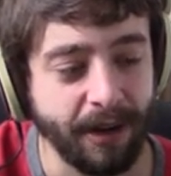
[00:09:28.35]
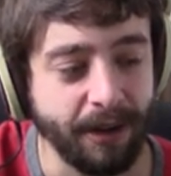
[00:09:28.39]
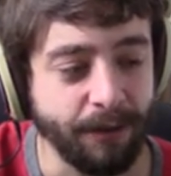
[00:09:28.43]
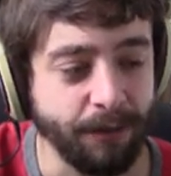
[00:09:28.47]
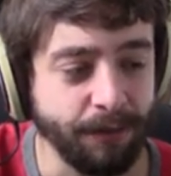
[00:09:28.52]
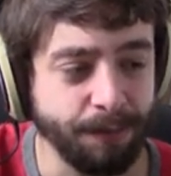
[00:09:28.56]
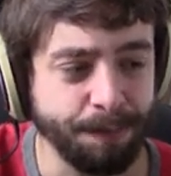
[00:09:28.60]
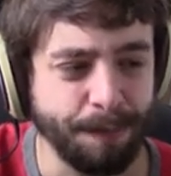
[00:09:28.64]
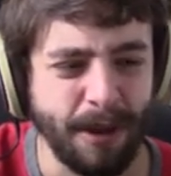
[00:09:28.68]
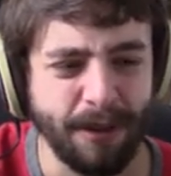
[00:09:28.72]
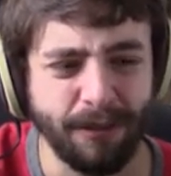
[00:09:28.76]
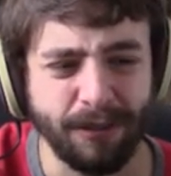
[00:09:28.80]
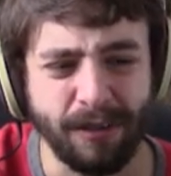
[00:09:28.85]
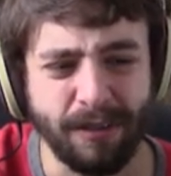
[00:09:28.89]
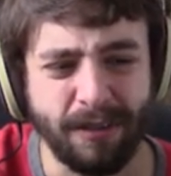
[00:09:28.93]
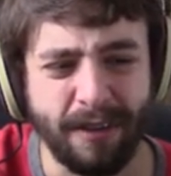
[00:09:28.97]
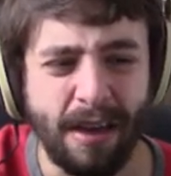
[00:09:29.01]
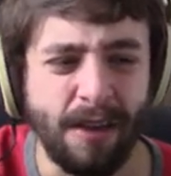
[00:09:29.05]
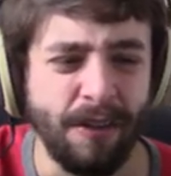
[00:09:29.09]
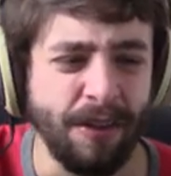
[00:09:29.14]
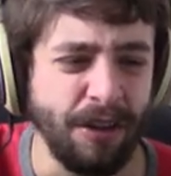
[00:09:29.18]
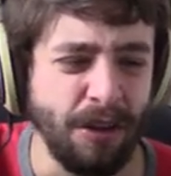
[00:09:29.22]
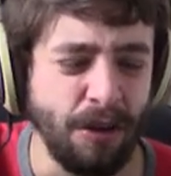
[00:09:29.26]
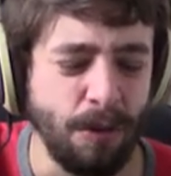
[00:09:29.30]
It was basically
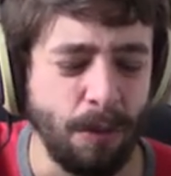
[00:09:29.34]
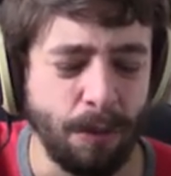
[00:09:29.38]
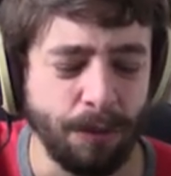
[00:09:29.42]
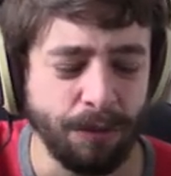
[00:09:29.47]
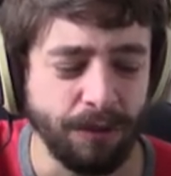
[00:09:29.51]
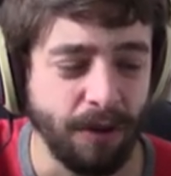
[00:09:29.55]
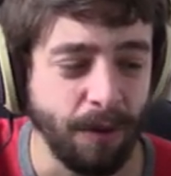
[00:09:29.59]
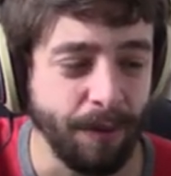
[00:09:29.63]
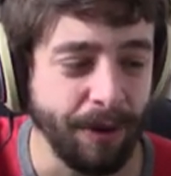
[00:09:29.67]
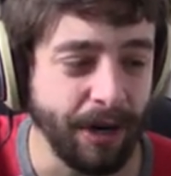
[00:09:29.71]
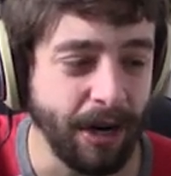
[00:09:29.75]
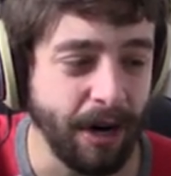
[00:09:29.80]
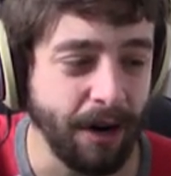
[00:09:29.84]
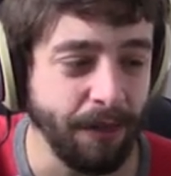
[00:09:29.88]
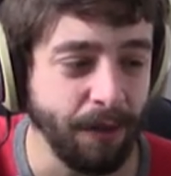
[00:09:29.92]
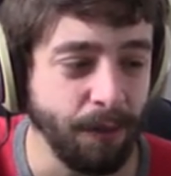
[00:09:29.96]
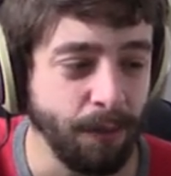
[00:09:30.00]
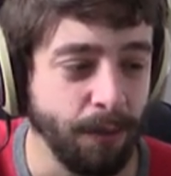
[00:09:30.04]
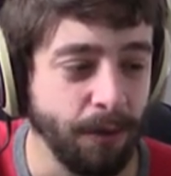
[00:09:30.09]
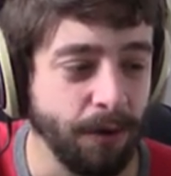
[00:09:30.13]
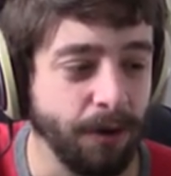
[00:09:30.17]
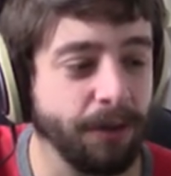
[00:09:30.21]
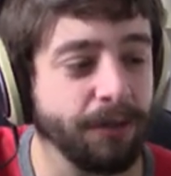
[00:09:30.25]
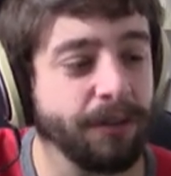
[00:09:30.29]
telling you what was going on in the
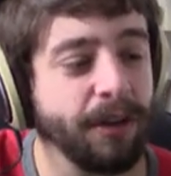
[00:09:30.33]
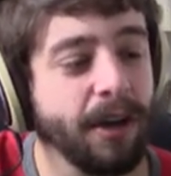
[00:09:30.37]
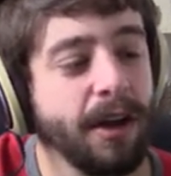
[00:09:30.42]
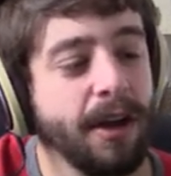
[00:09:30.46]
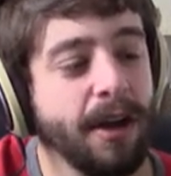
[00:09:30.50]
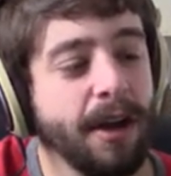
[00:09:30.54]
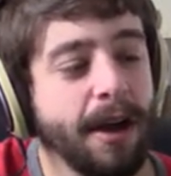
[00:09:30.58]
world,